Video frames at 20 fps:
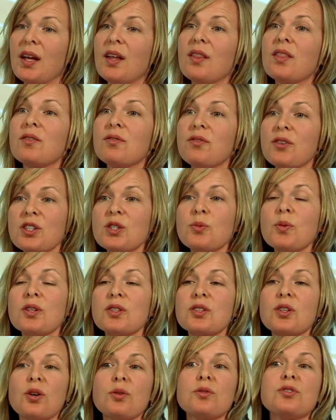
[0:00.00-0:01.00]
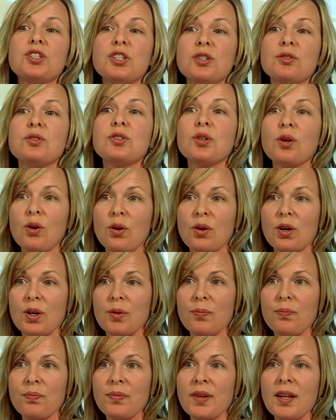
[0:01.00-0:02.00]
The first one is called GeoDoc,
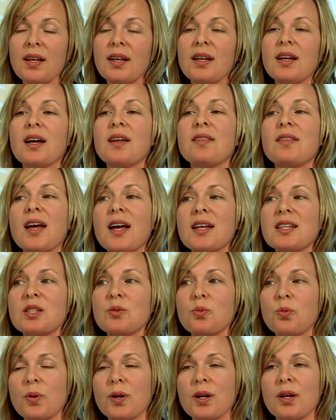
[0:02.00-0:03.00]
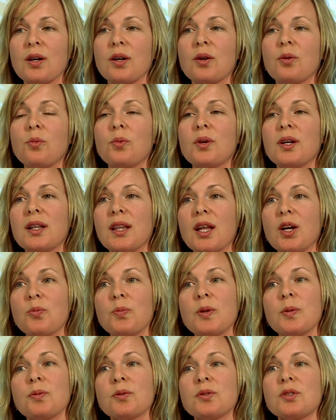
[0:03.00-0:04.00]
and that's where we allow
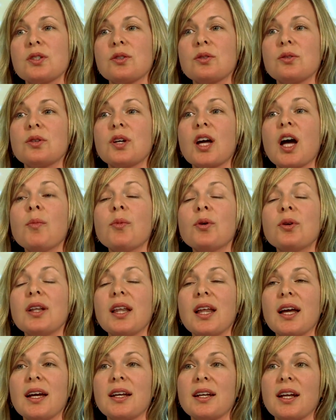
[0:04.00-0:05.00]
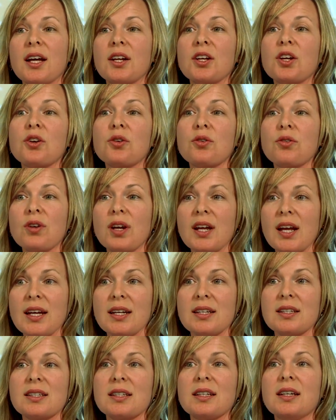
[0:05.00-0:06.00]
people to come online and
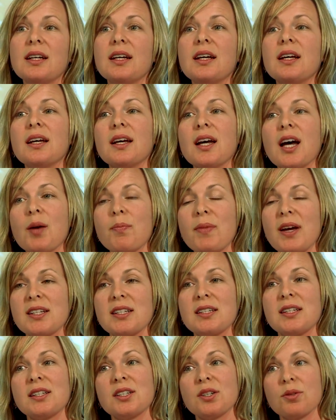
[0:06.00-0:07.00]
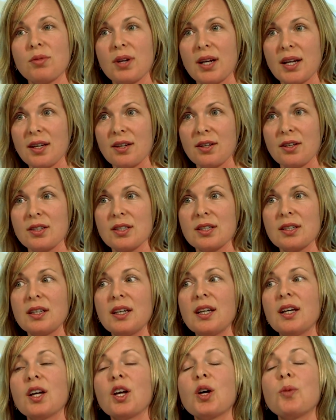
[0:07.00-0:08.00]
create a metadata record
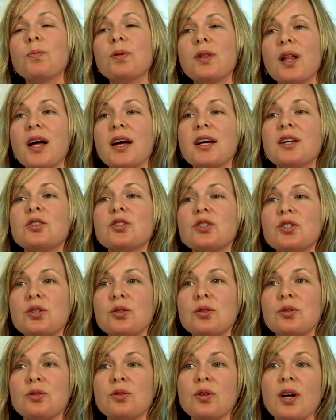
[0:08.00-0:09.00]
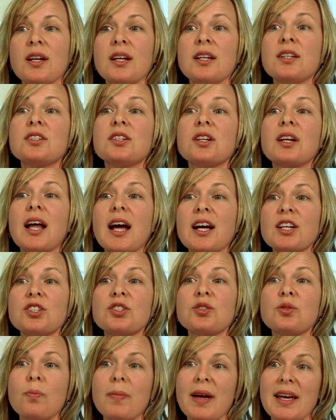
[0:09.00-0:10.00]
compliant to an
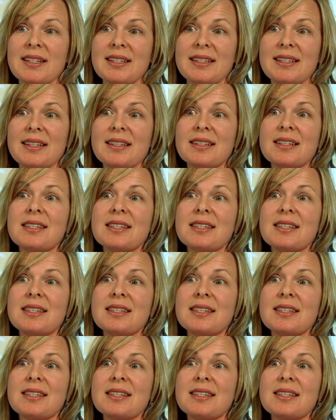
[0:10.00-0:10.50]
international metadata